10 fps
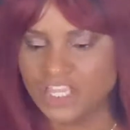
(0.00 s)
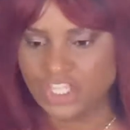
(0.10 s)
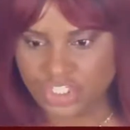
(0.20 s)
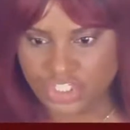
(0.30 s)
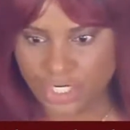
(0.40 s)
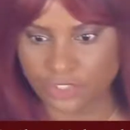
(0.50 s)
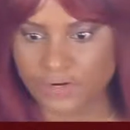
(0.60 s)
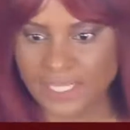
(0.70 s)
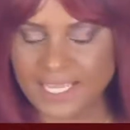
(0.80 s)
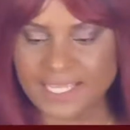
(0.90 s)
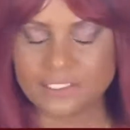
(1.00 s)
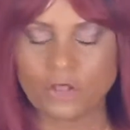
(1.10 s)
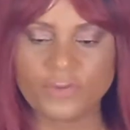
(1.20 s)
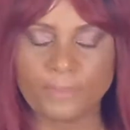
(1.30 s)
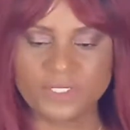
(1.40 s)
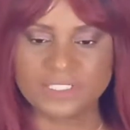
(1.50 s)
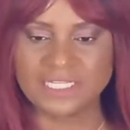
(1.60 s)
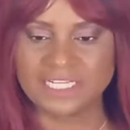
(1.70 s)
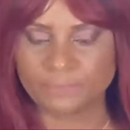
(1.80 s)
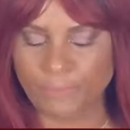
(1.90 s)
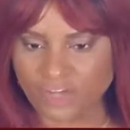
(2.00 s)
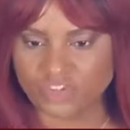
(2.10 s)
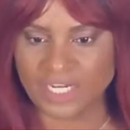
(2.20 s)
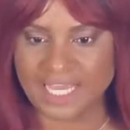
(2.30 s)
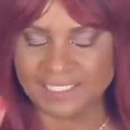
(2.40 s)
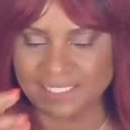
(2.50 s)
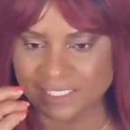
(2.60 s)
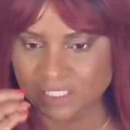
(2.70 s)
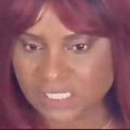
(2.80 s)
The generalist or the person that specializes in